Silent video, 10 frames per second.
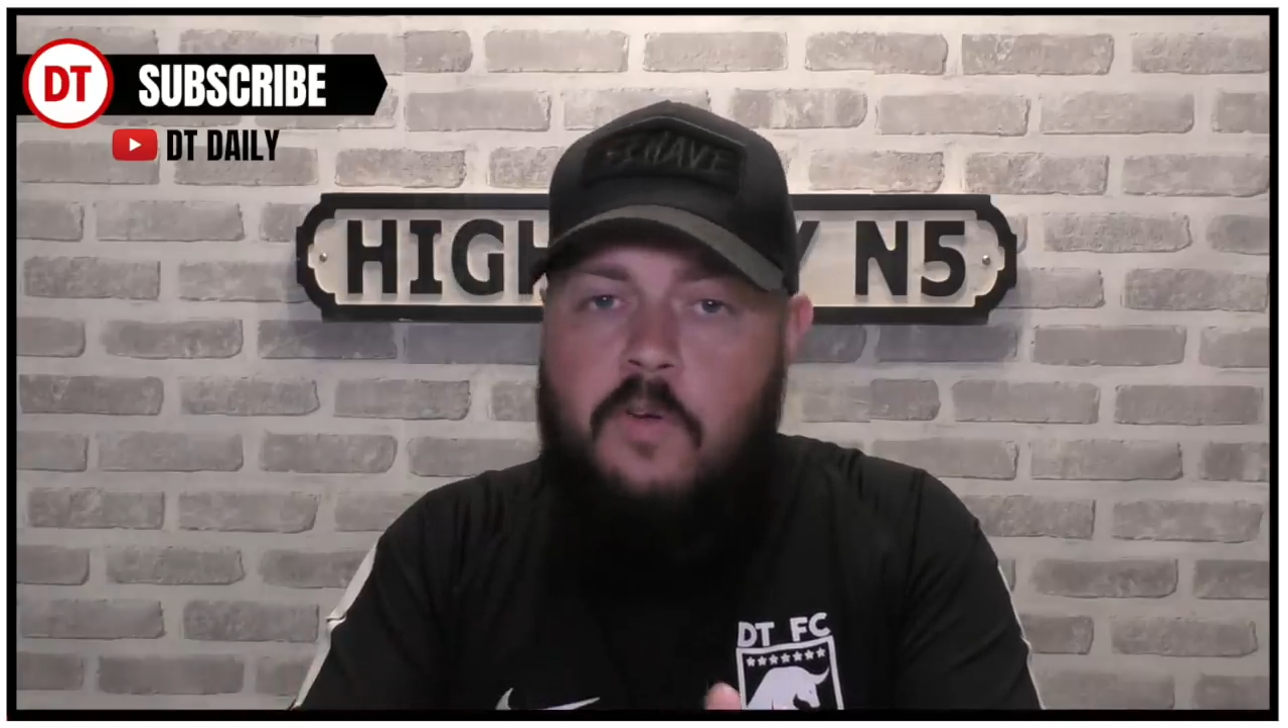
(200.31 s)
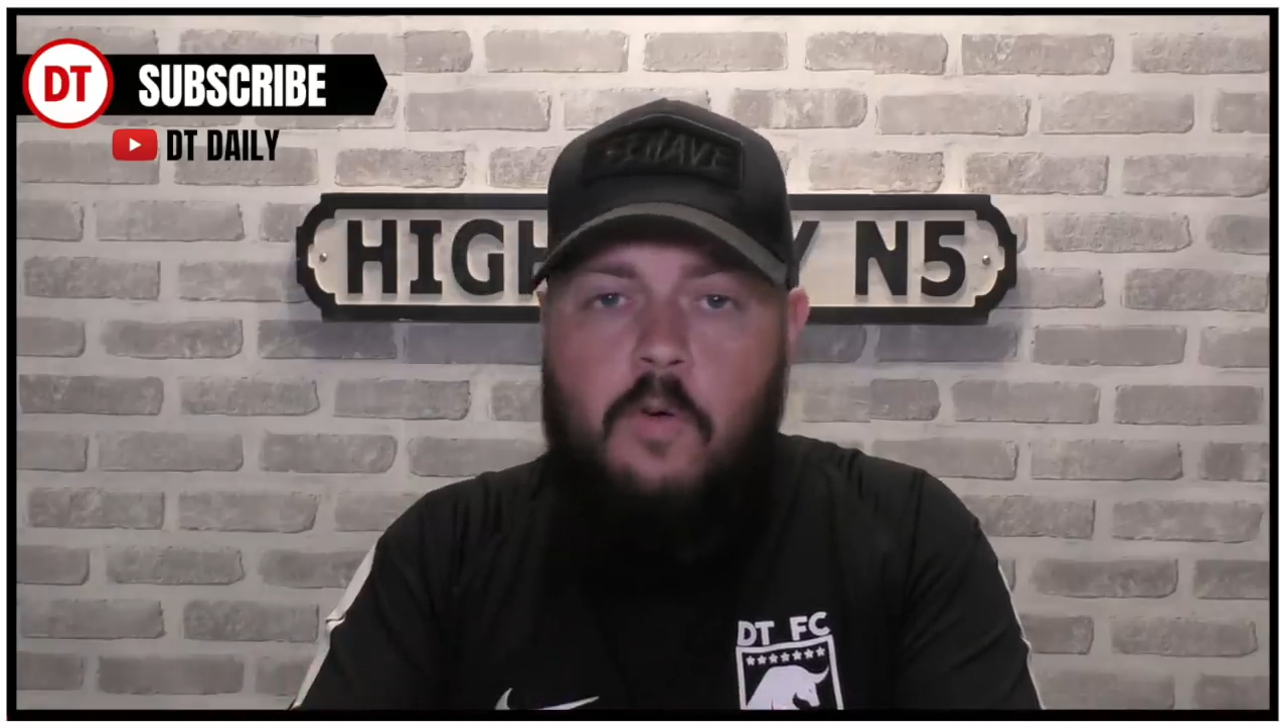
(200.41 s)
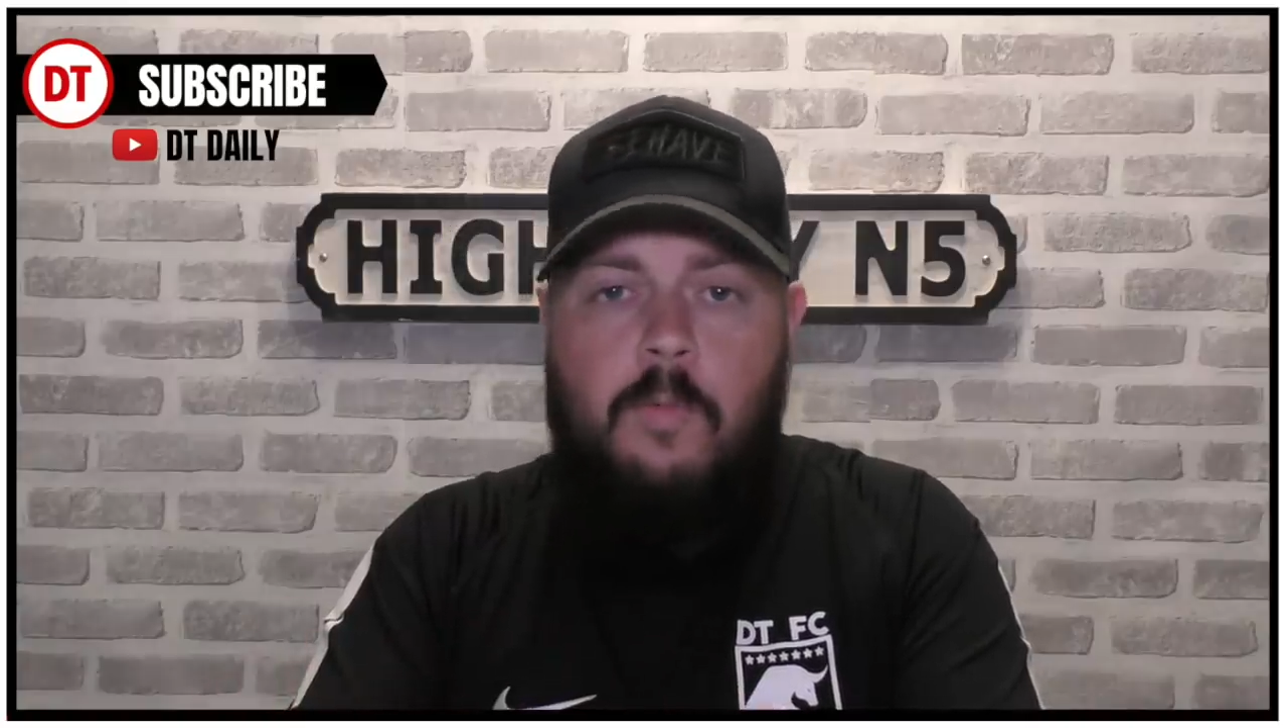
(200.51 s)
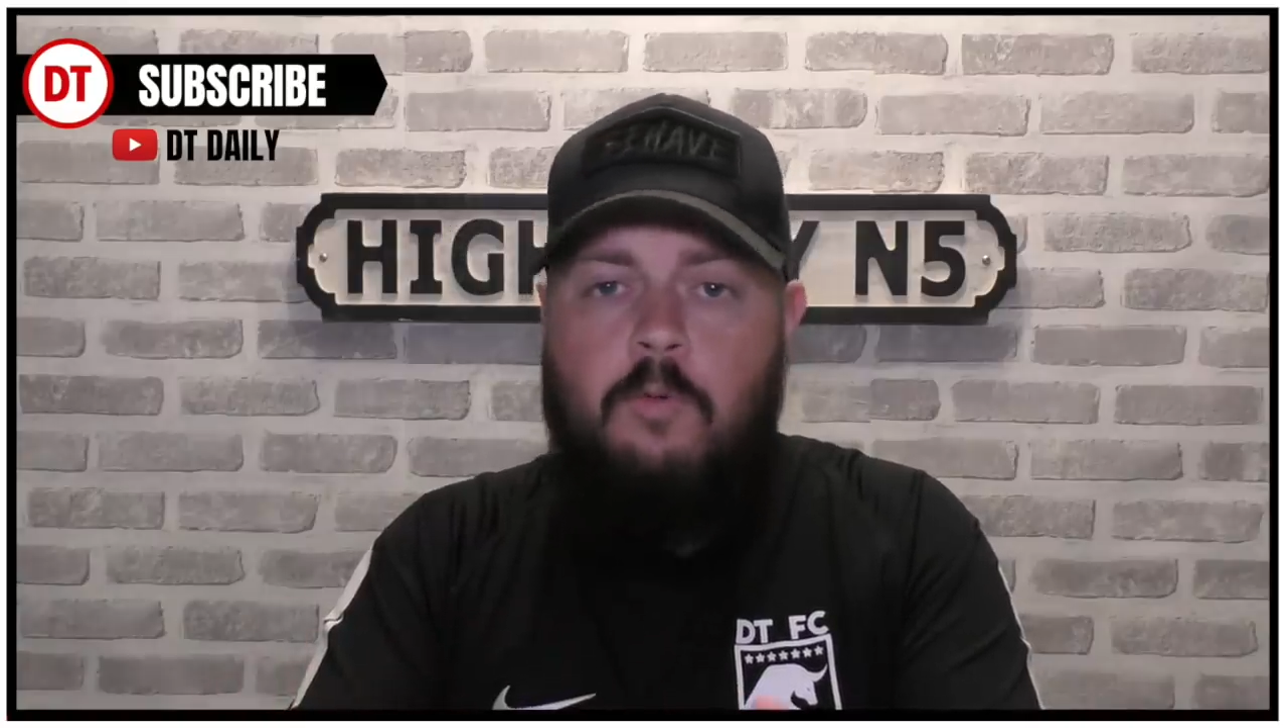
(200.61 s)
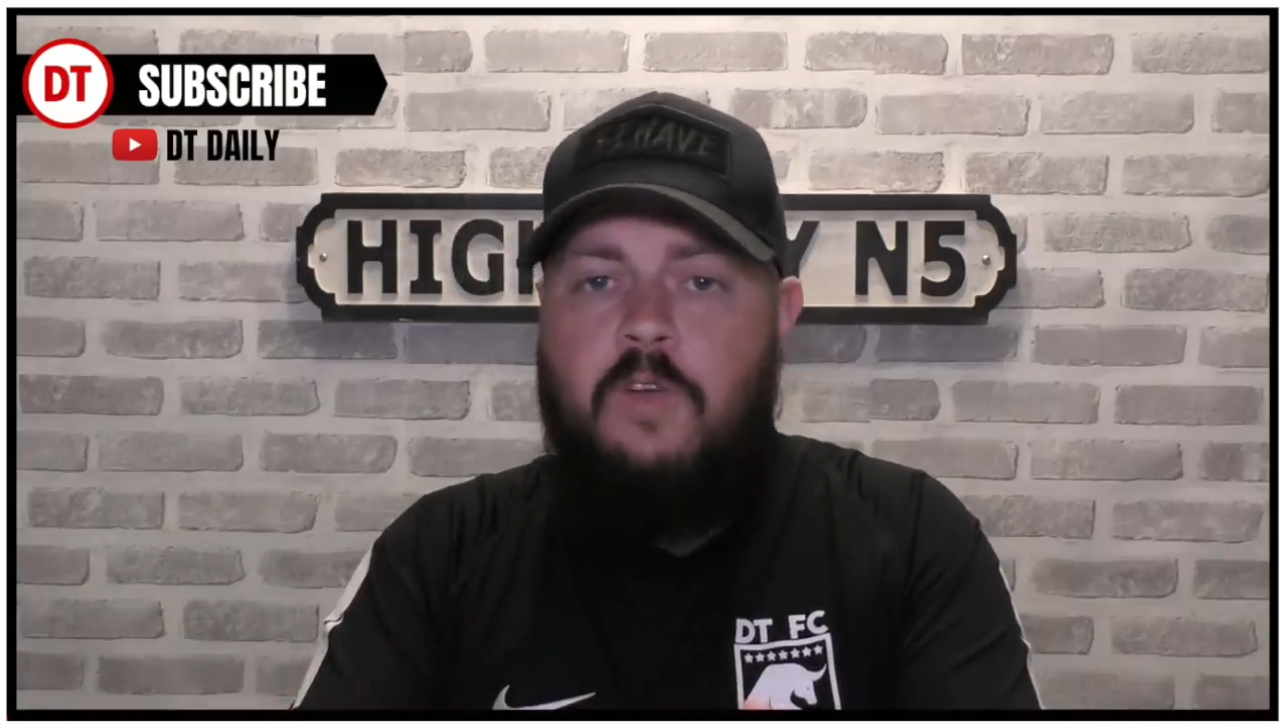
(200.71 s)
a
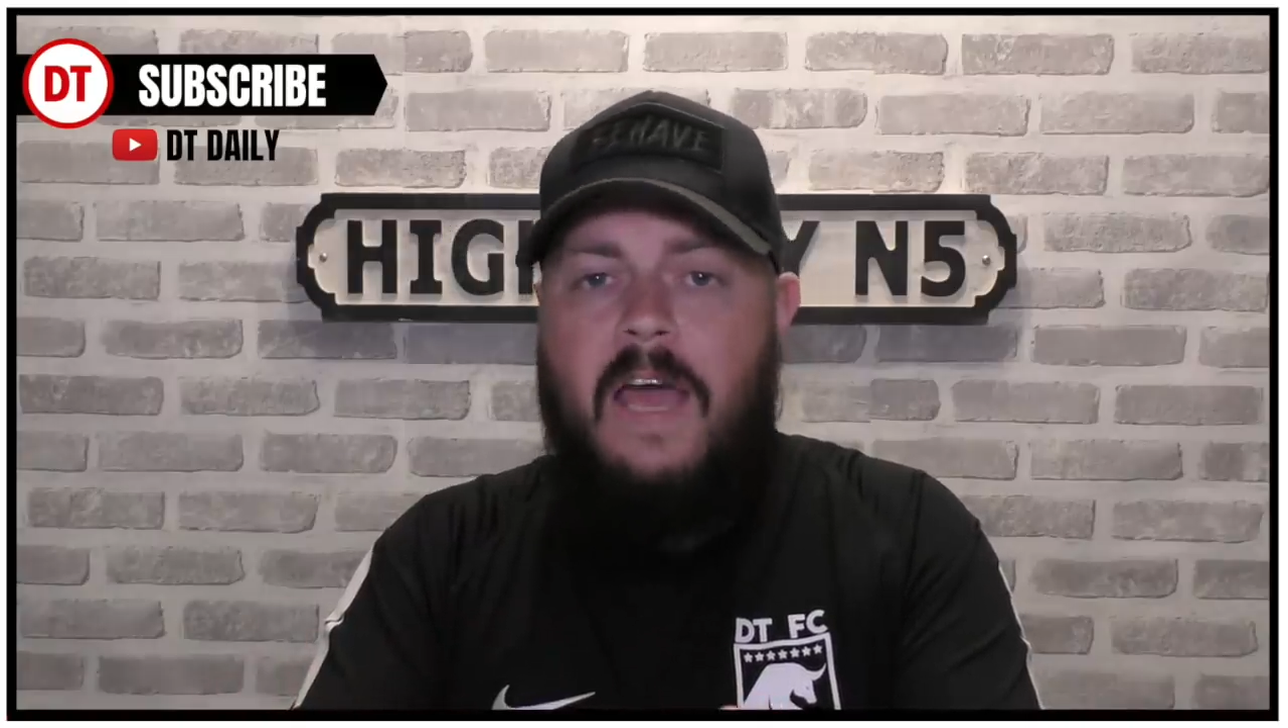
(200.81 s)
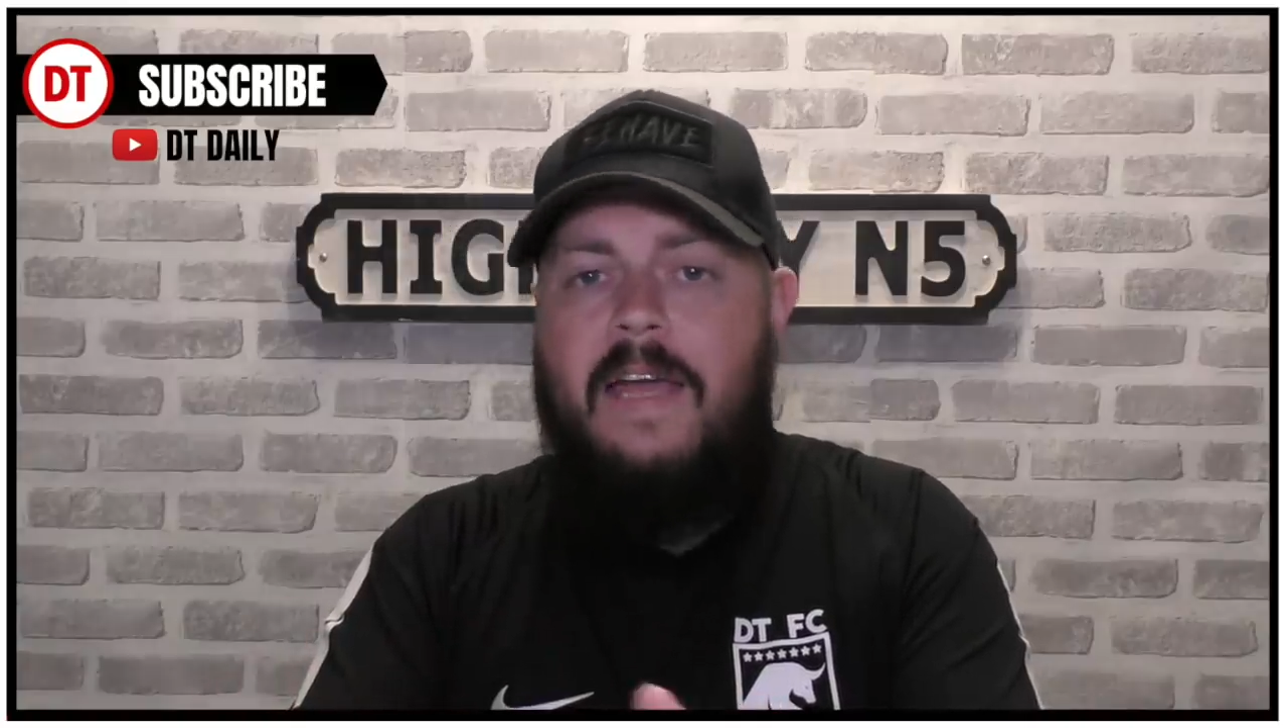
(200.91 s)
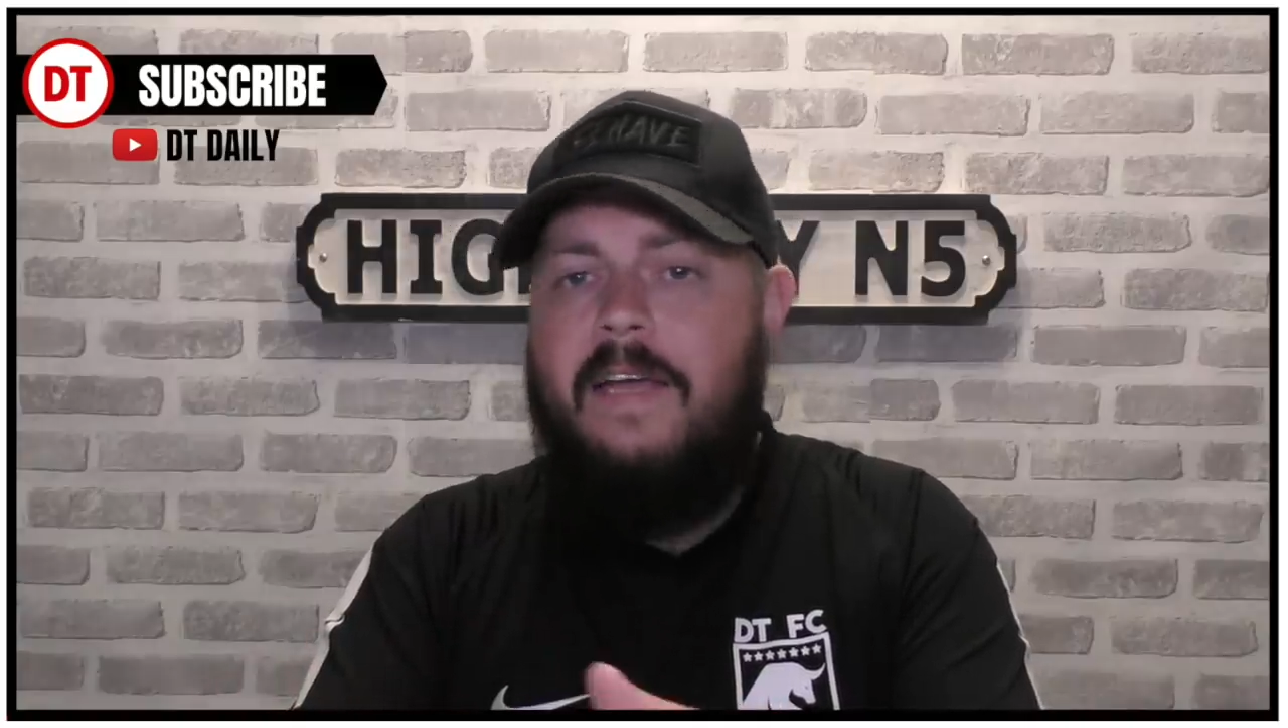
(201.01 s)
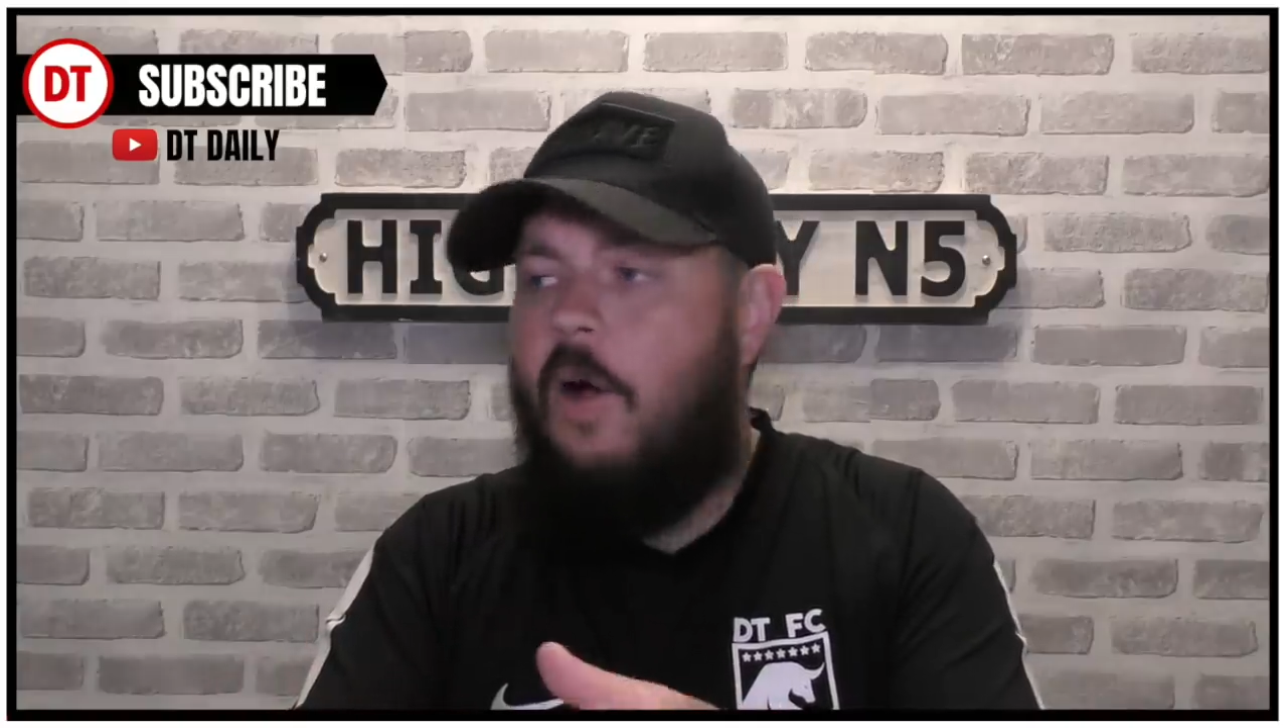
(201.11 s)
normal day,